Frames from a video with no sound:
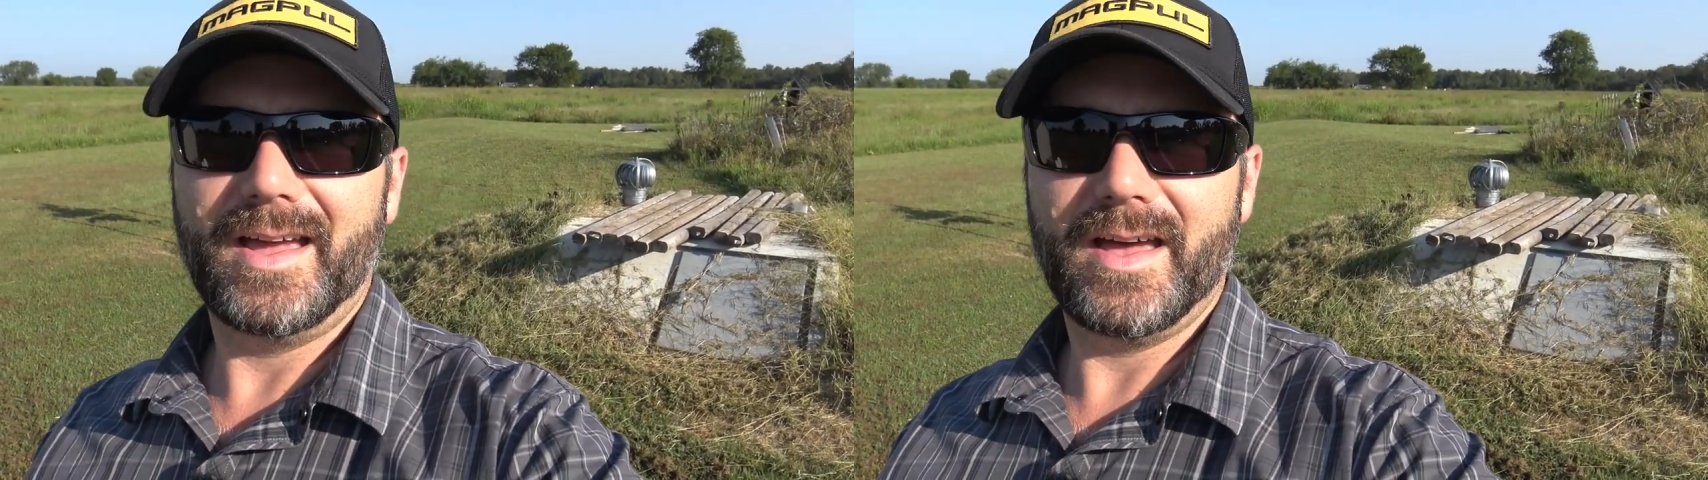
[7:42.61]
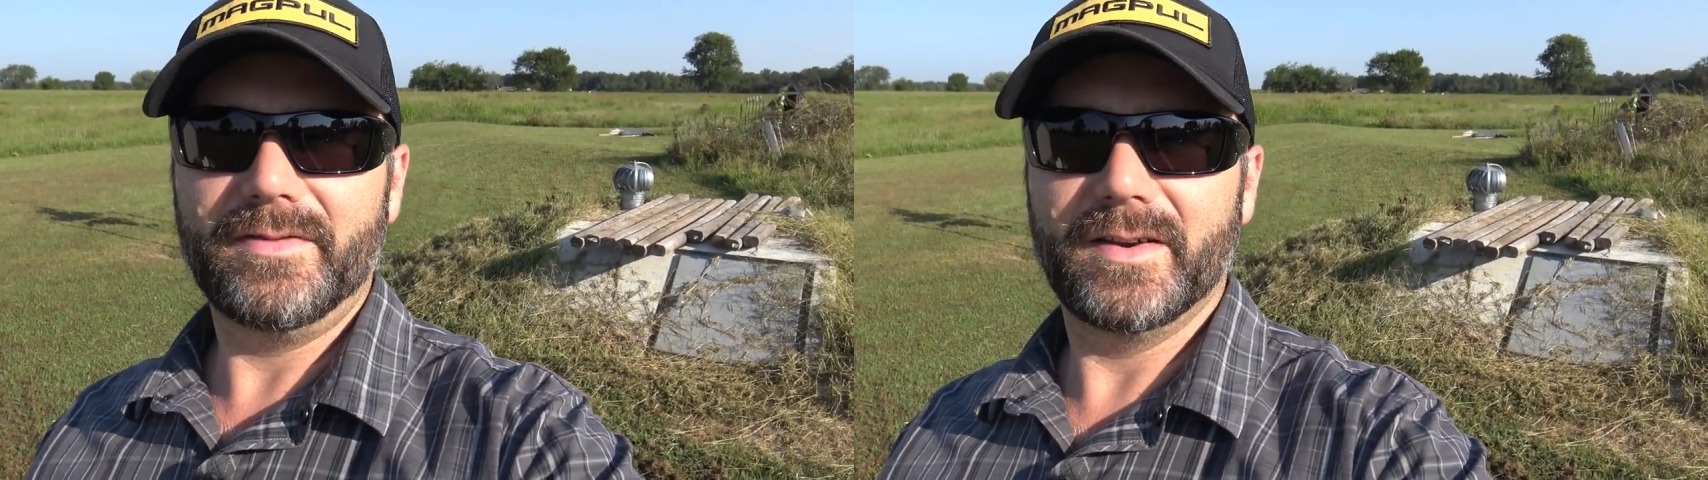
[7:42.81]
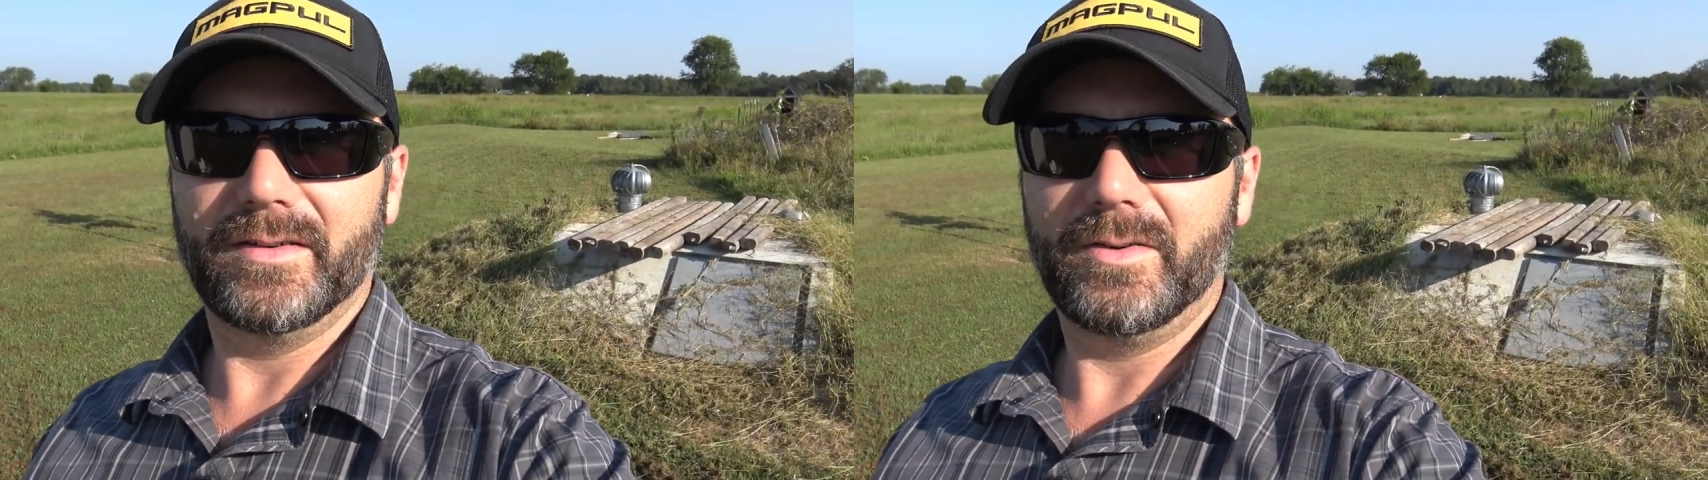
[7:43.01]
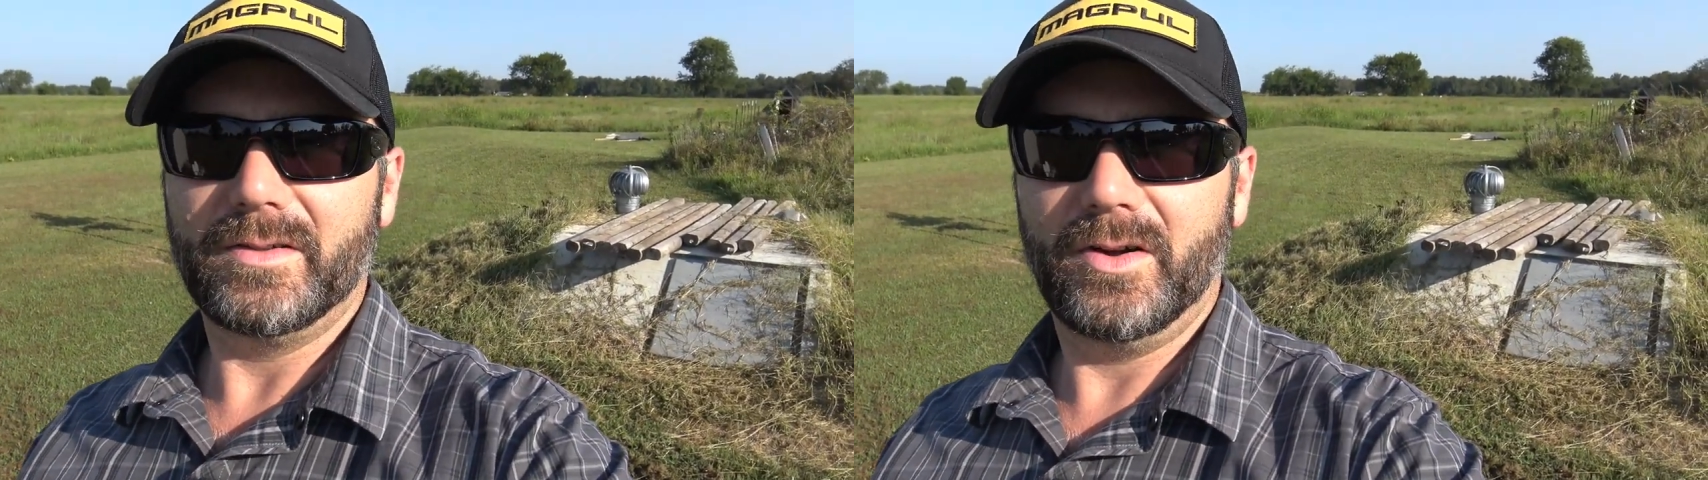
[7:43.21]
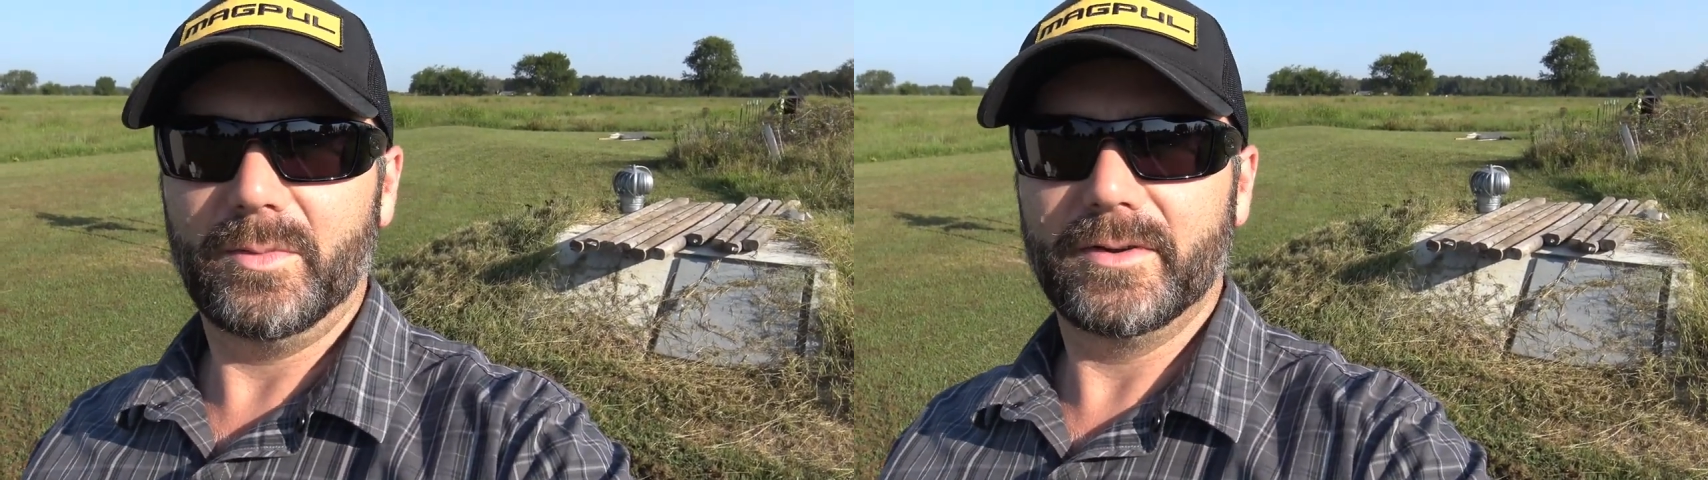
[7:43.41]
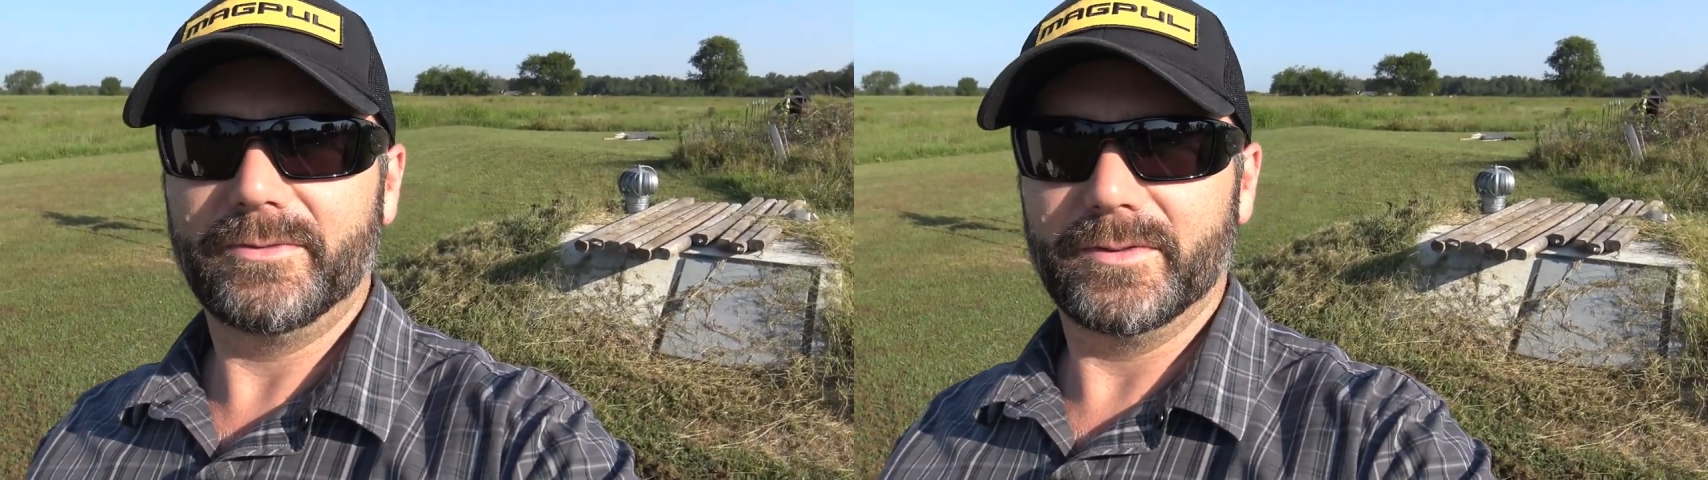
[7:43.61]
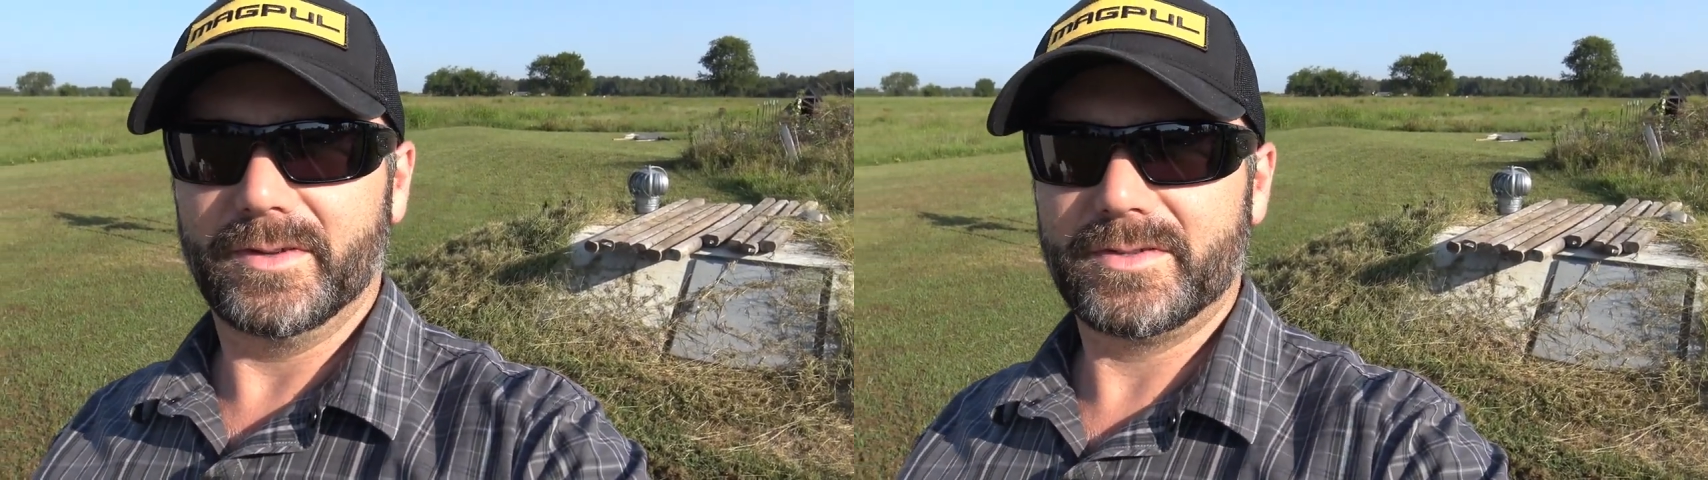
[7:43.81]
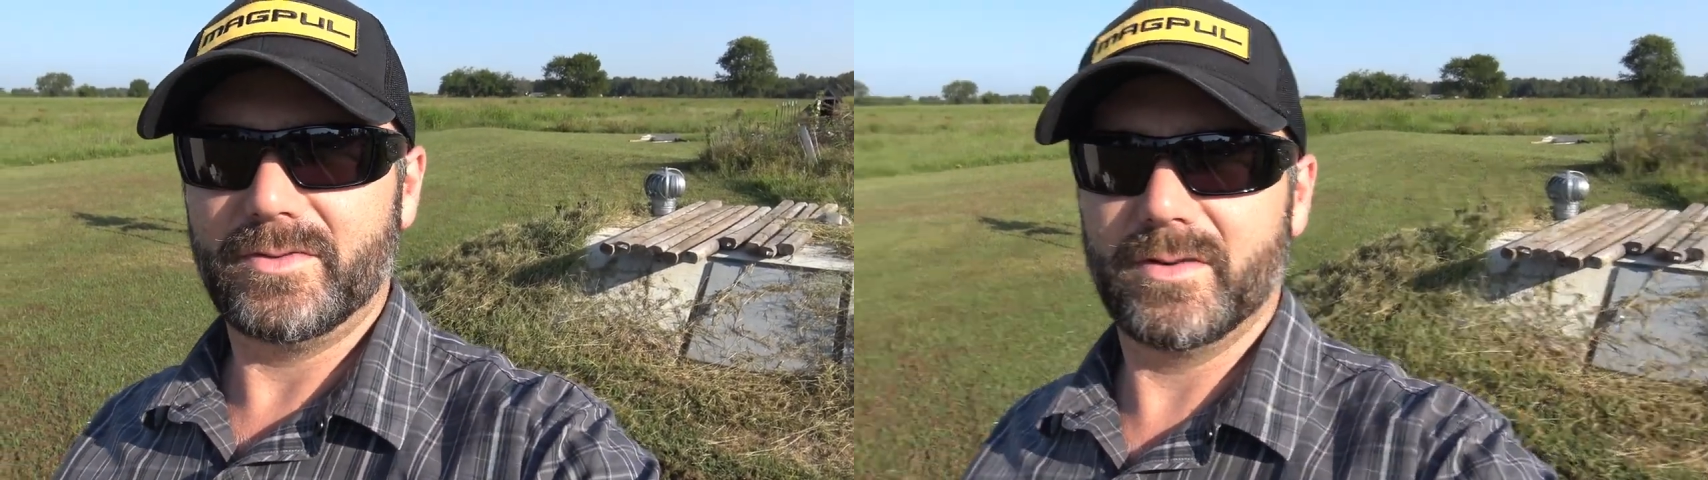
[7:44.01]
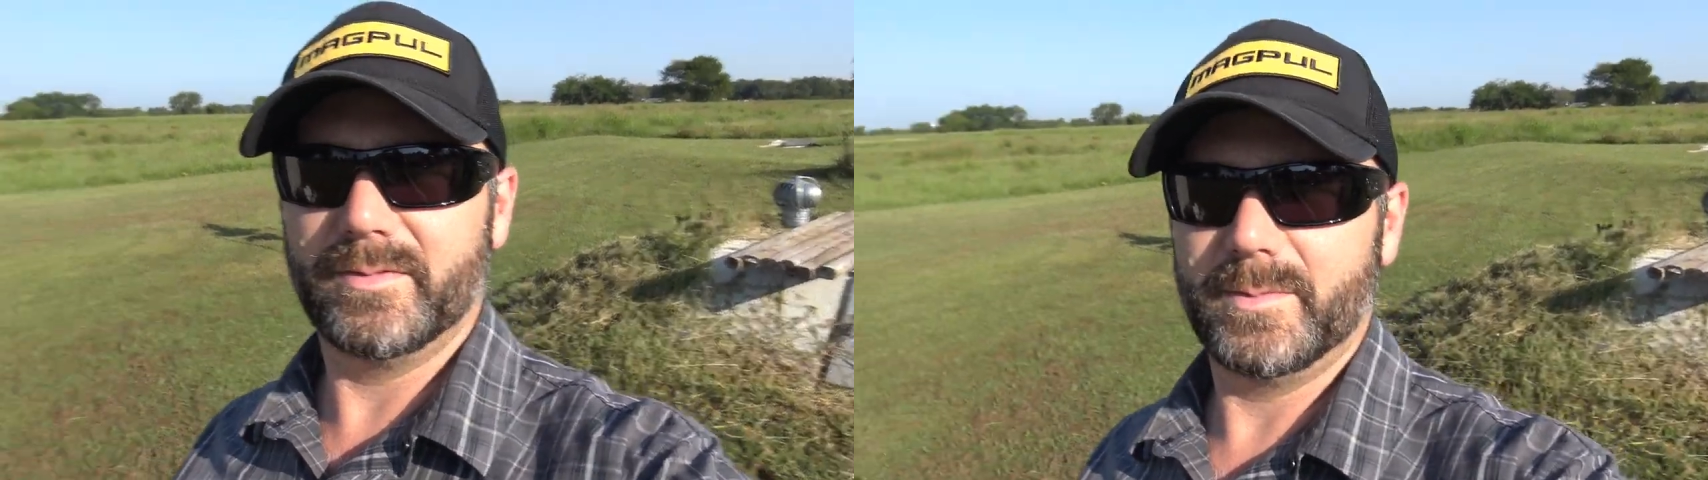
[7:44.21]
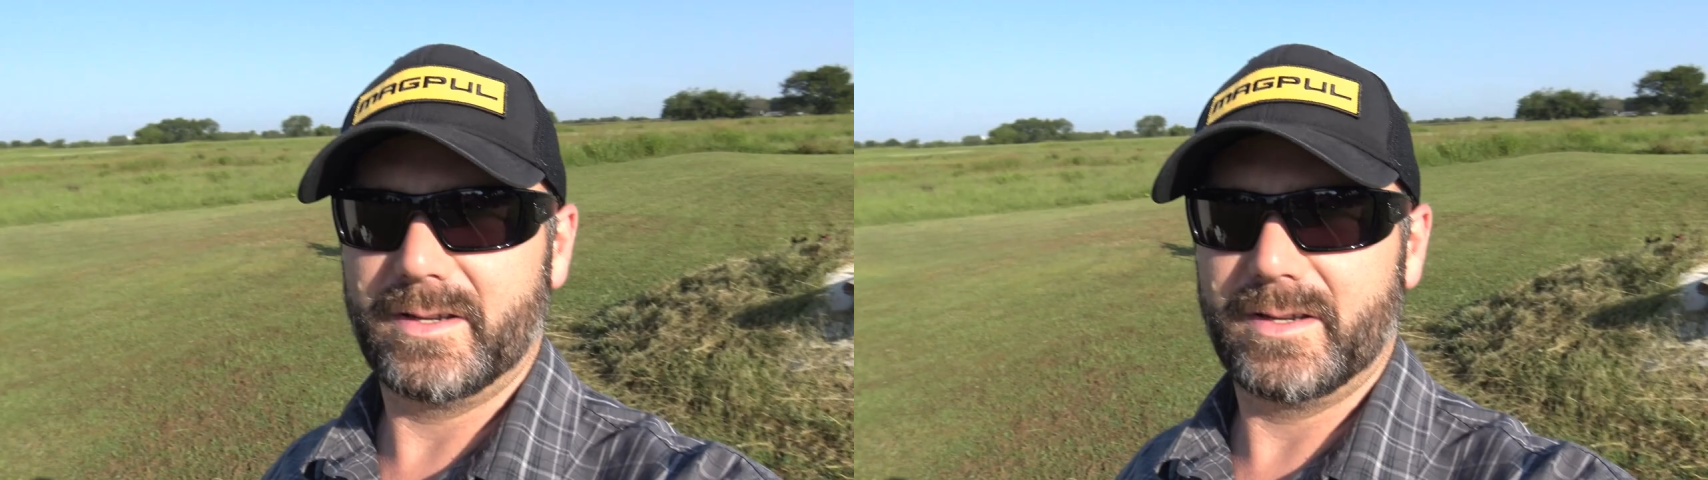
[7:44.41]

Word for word: have here in Oklahoma for the storms